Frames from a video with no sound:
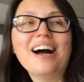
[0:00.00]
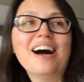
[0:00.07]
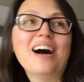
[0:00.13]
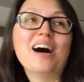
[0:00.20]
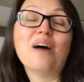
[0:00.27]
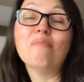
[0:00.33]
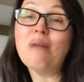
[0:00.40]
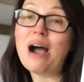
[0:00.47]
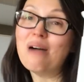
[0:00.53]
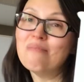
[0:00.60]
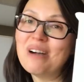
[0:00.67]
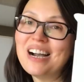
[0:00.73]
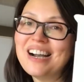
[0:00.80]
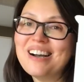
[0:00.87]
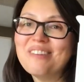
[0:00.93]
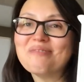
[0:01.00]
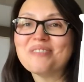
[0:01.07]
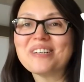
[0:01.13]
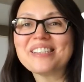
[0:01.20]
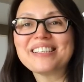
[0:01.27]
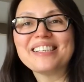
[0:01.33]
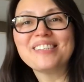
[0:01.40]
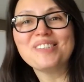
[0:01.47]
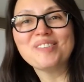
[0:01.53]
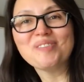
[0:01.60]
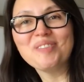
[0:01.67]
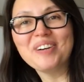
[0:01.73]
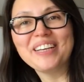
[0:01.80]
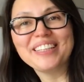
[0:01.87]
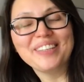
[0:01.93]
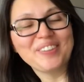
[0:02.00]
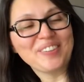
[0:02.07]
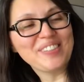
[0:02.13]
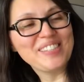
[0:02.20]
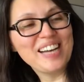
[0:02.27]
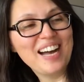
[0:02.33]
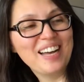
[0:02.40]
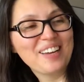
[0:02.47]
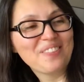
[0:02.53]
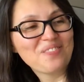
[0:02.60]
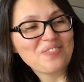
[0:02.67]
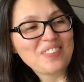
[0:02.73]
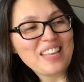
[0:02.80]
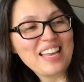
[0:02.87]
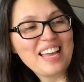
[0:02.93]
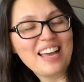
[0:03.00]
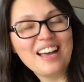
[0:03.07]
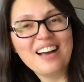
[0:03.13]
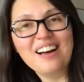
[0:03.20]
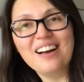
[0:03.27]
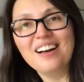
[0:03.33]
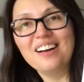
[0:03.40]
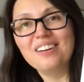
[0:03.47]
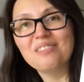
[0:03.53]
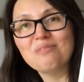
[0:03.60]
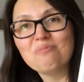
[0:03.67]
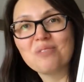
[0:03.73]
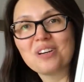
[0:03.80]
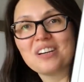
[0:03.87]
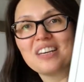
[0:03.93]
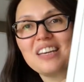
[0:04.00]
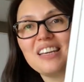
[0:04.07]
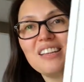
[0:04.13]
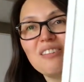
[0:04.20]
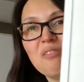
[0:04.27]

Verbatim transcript: uh, mama was enjoying her time uh, working